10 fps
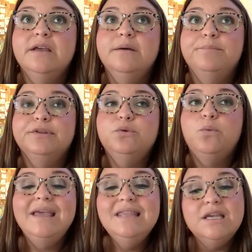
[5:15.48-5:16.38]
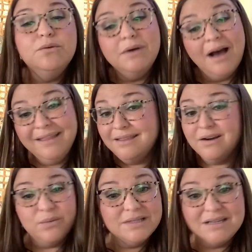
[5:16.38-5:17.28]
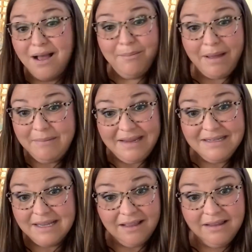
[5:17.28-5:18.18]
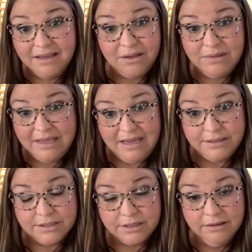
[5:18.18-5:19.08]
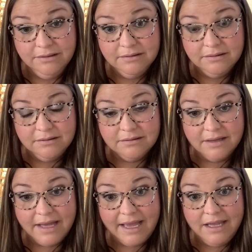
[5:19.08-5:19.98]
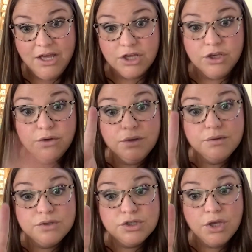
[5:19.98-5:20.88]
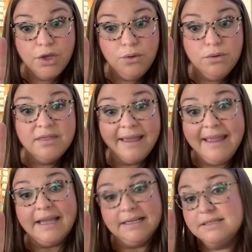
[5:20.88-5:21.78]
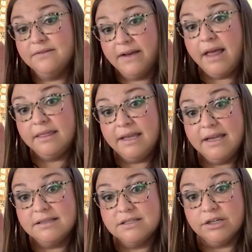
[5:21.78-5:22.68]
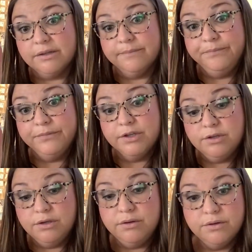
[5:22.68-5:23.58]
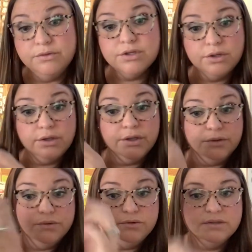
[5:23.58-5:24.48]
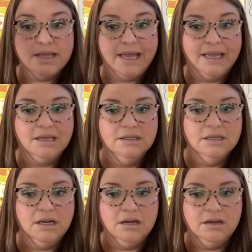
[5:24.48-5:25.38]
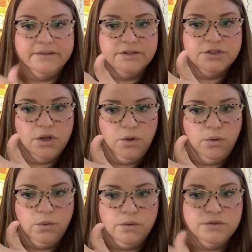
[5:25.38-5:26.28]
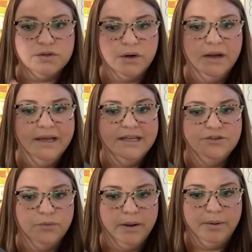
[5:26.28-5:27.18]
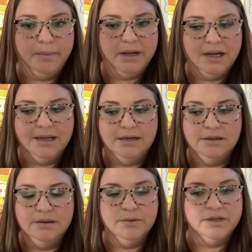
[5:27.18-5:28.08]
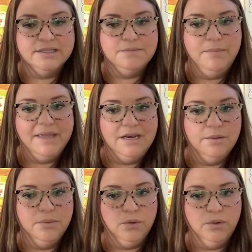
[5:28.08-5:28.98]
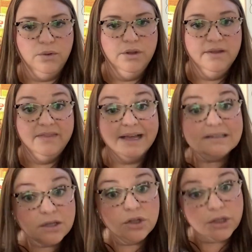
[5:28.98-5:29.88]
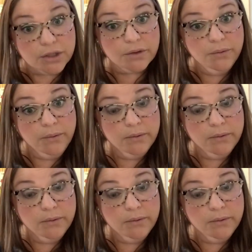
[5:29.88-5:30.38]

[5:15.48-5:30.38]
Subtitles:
But the way that you got there was not by me telling you the answer, okay? You used two things to find the answer. You used clues like there's holes or it's rubber bottom or it's bendable. That's a clue.